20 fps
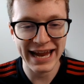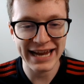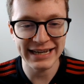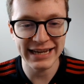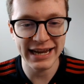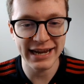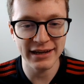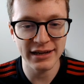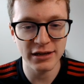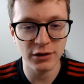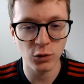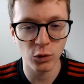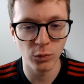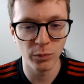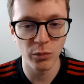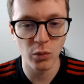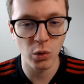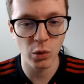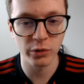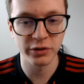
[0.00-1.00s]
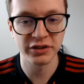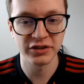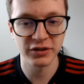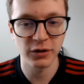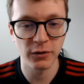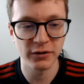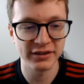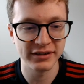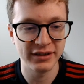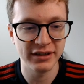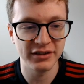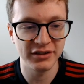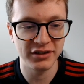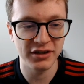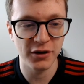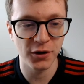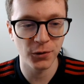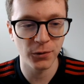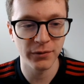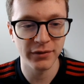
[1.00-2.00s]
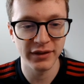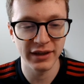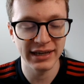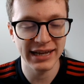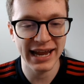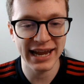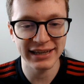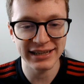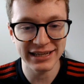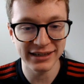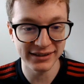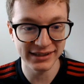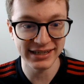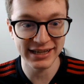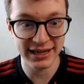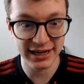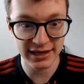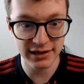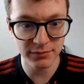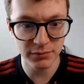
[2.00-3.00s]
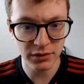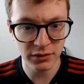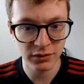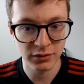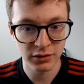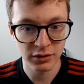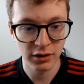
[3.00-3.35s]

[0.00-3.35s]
8-inning or more starts this year than any team,